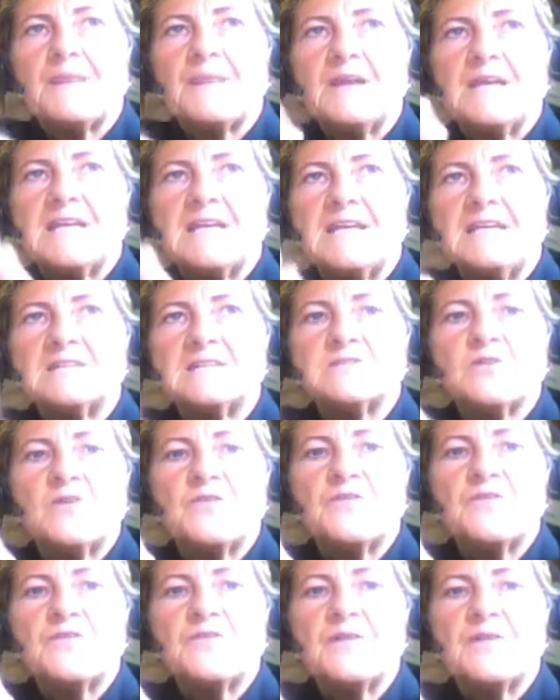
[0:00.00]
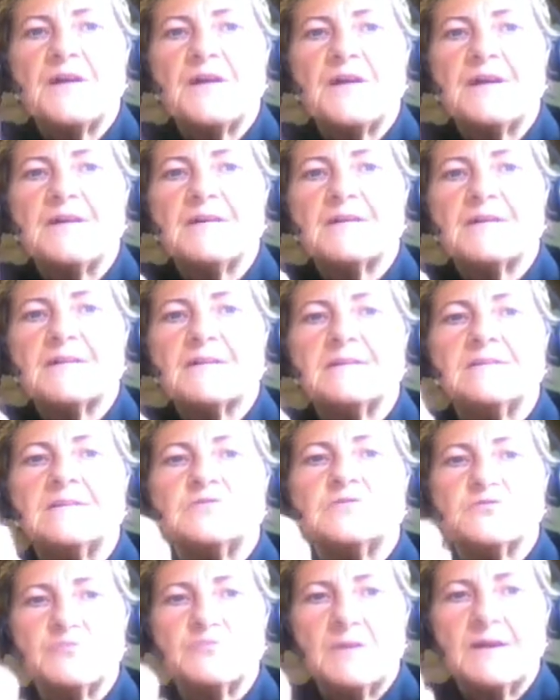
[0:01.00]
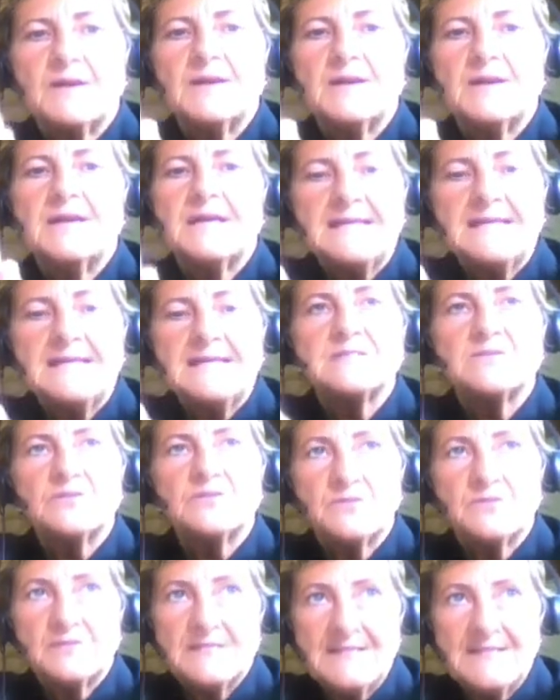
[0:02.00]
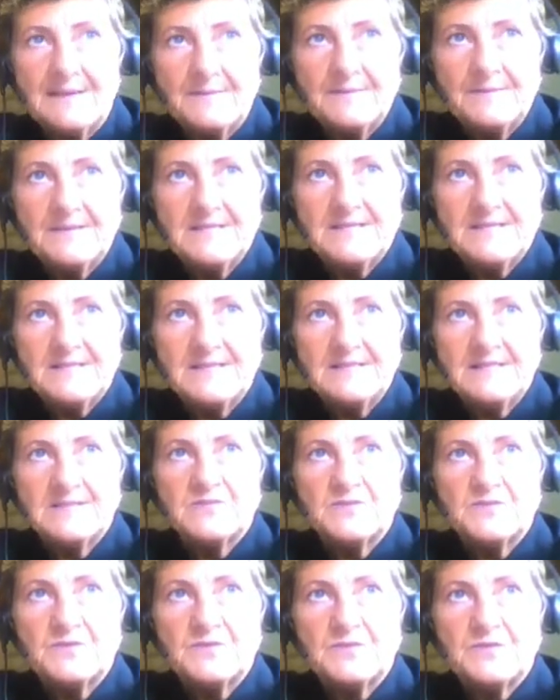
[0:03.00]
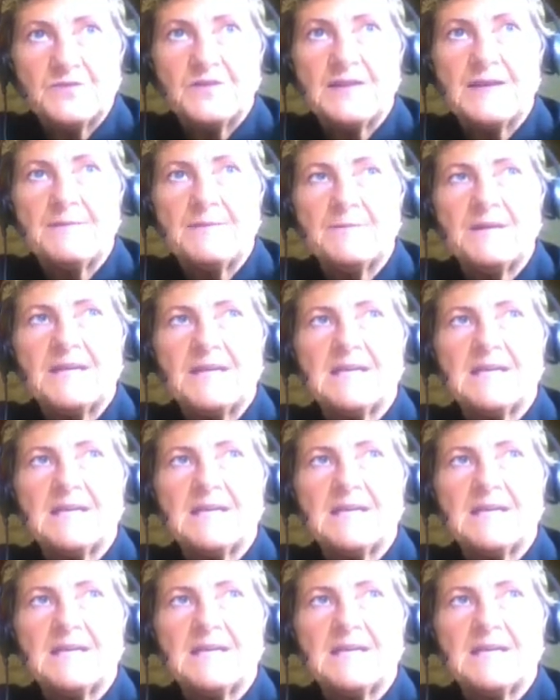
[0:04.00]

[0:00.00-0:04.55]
heat or fire can dry internal dampness into phlegm. It